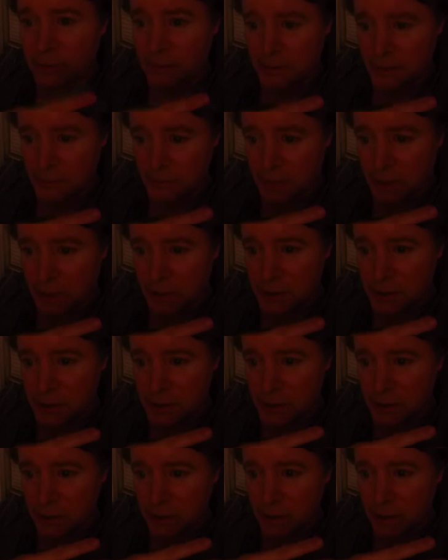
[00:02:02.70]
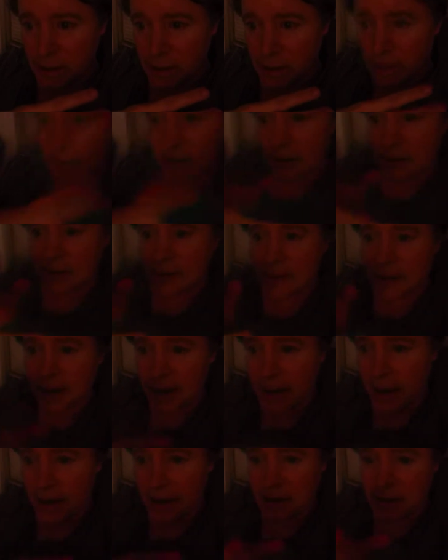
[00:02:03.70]
as much. And today
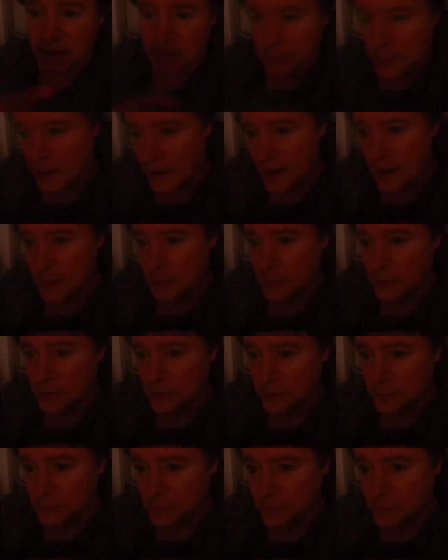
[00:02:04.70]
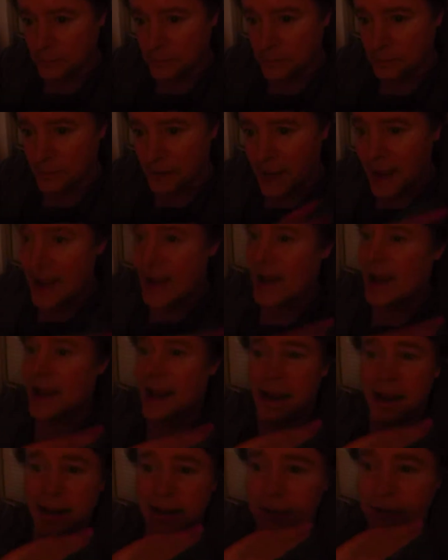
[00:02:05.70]
I had some pineapple
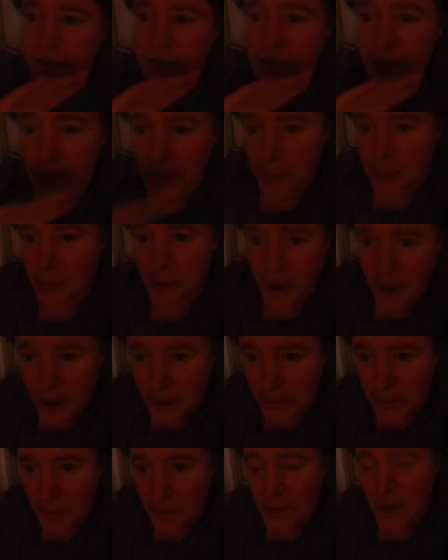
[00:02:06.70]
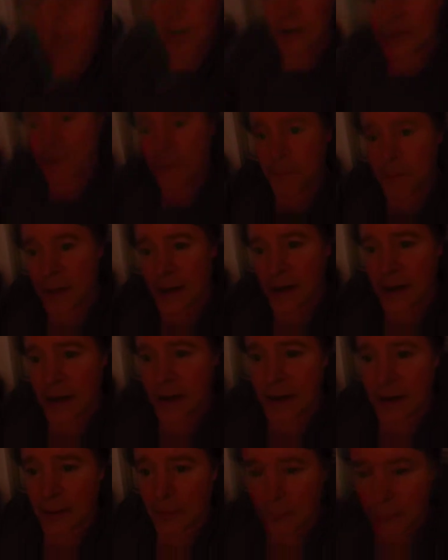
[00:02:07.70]
and there was no problem. So I'm thinking
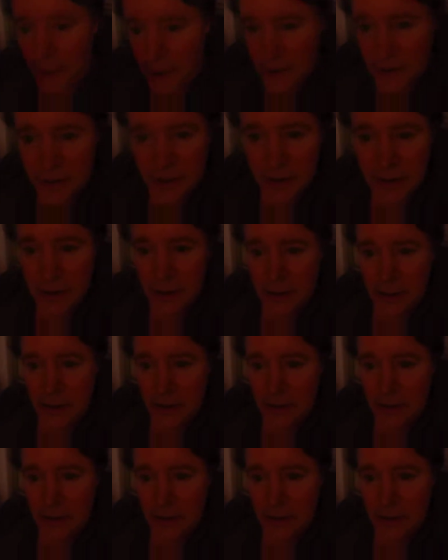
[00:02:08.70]
it wasn't